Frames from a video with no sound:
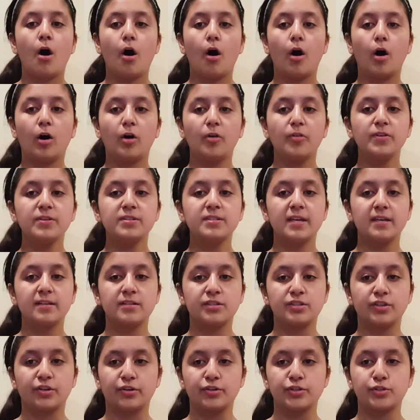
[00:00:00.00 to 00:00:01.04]
All the
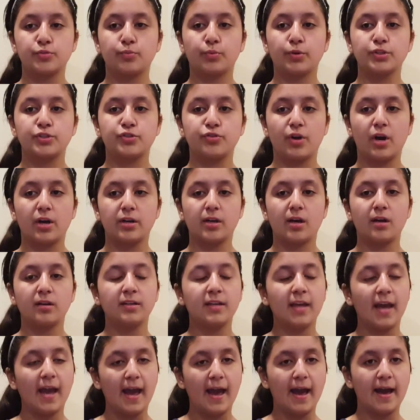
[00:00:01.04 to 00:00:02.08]
sensors were drawn on
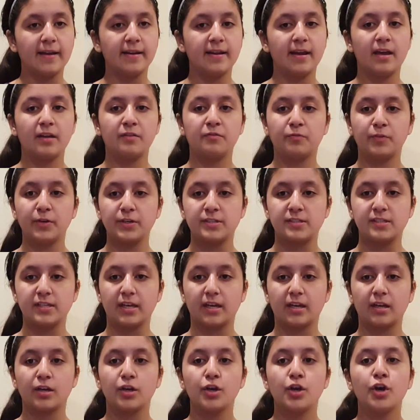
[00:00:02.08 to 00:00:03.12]
CAD and
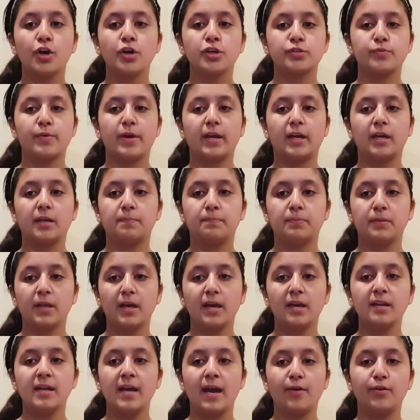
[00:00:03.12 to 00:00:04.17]
Fritzing, so I could
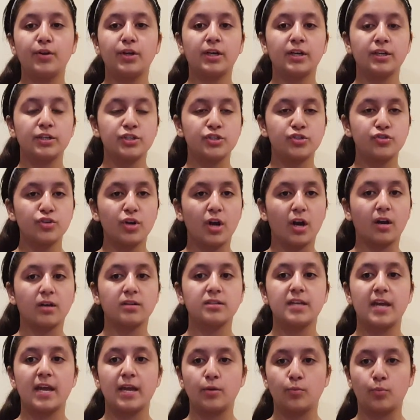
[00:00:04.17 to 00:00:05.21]
plan how to
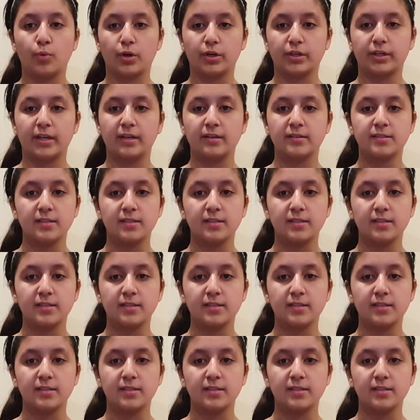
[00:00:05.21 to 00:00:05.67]
construct a working